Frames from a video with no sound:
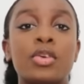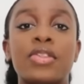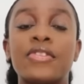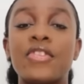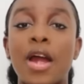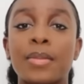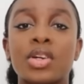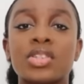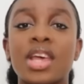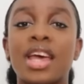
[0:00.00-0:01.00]
The
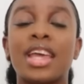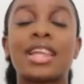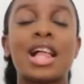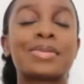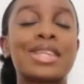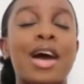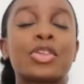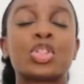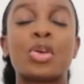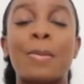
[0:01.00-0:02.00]
farmers, it helps
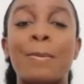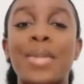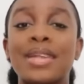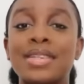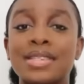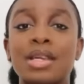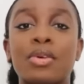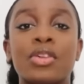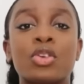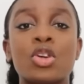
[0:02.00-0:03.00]
out tremendously
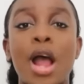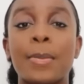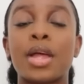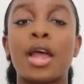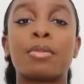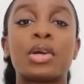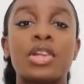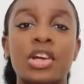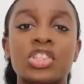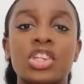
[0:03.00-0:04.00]
with crop
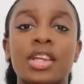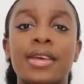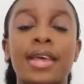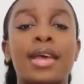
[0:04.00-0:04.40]
production.